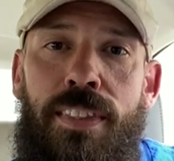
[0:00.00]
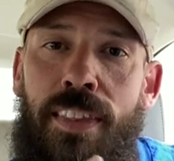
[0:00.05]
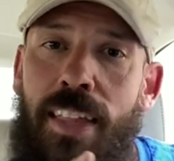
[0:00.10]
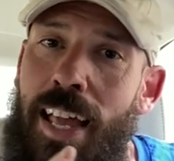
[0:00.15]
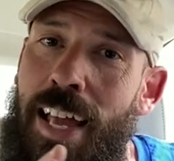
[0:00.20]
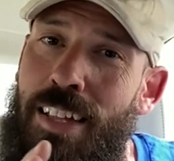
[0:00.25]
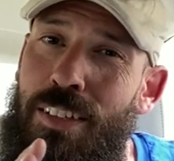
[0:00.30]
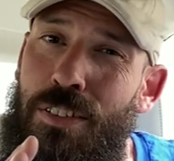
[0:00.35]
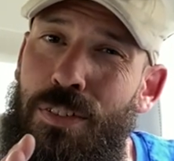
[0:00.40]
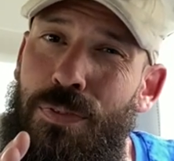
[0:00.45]

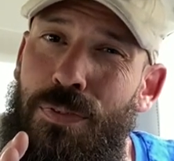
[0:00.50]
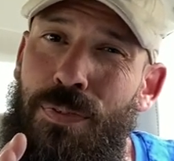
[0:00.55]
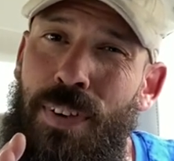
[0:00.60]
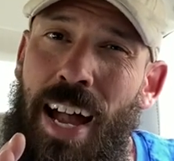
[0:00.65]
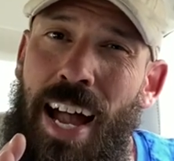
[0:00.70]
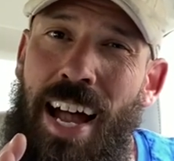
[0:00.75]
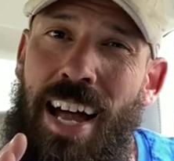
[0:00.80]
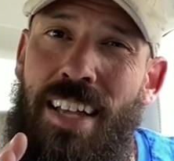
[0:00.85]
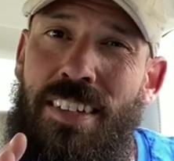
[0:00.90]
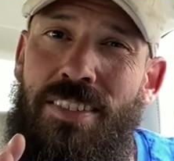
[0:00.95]
as
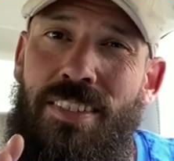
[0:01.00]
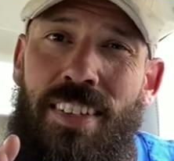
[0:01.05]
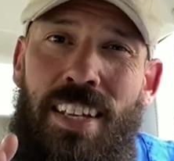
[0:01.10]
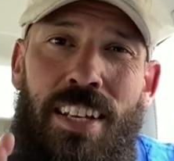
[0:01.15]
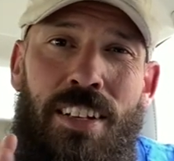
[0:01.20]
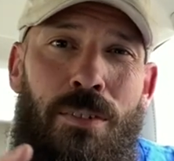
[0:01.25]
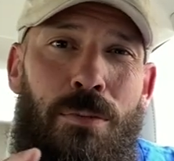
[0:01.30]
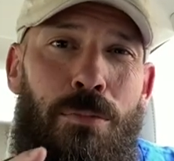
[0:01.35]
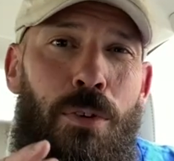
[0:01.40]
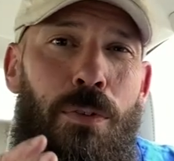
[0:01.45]
fast
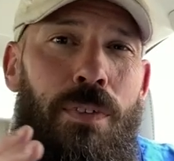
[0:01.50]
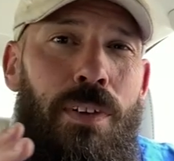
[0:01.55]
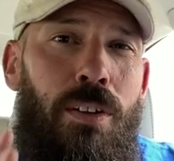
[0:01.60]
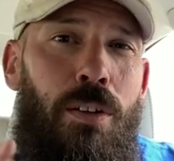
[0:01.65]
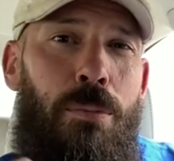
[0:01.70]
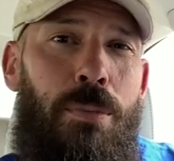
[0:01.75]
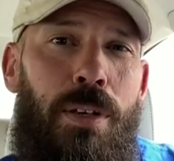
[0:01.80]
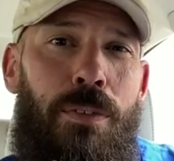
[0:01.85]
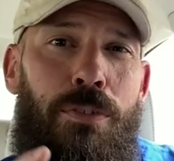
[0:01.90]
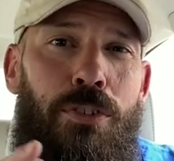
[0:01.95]
and you're moving a
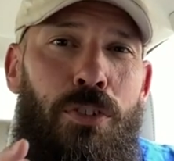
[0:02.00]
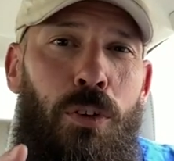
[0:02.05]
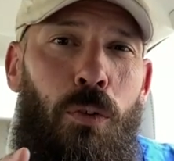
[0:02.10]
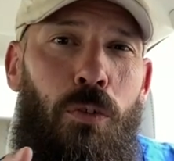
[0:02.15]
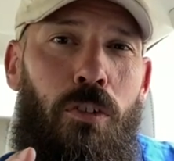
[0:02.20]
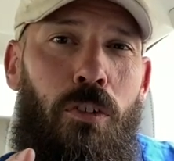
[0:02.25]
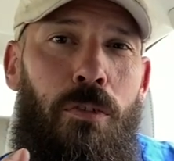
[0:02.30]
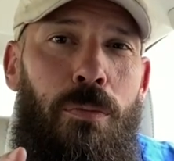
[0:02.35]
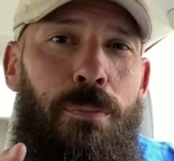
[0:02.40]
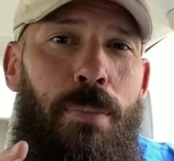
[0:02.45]
little bit of
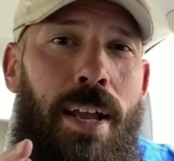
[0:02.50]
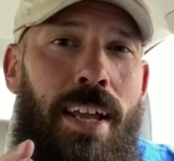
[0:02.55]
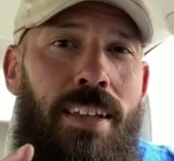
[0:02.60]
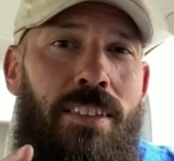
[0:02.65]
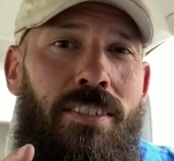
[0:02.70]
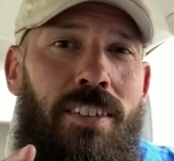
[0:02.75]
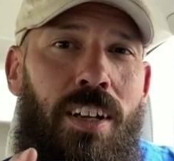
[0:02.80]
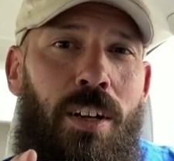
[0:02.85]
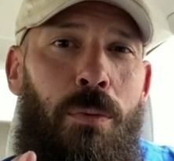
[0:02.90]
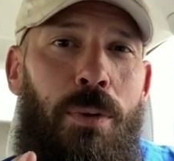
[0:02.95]
slower
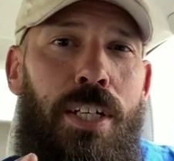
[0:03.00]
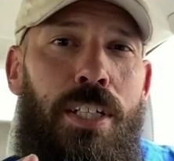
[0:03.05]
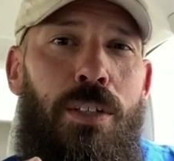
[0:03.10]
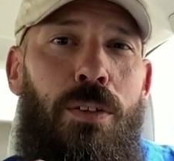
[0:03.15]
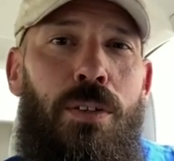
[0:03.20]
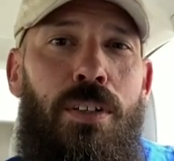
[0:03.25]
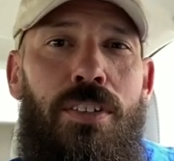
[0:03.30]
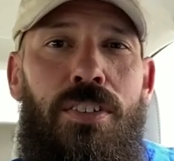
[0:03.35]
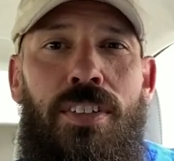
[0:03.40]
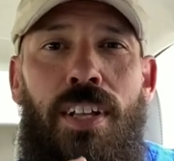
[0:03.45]
pace like we do
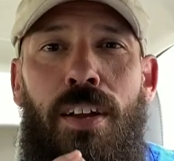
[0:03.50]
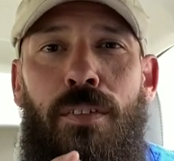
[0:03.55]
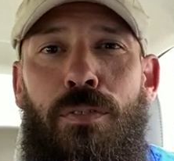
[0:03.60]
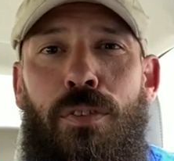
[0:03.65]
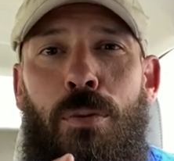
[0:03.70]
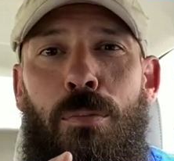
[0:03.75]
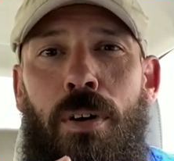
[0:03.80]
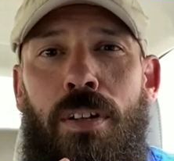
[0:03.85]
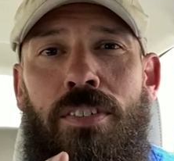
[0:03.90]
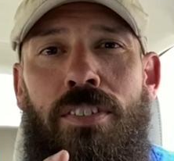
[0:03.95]
and you stay a
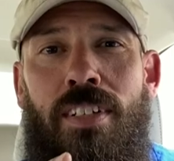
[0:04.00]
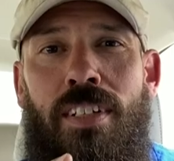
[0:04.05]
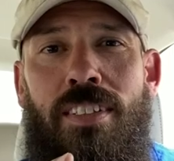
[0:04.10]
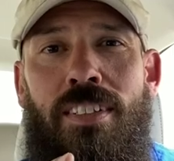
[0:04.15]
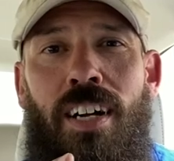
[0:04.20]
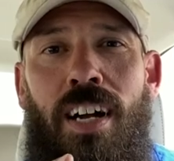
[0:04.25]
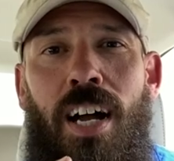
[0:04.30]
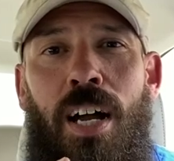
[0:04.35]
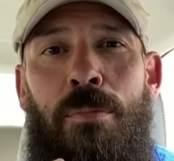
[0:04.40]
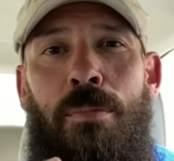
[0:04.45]
few months at a
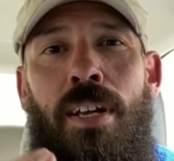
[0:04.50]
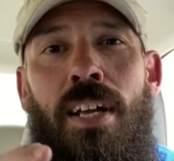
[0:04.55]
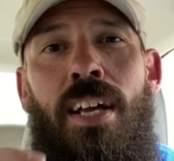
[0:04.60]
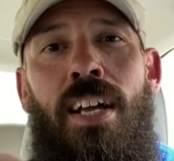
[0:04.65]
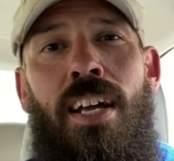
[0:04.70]
time,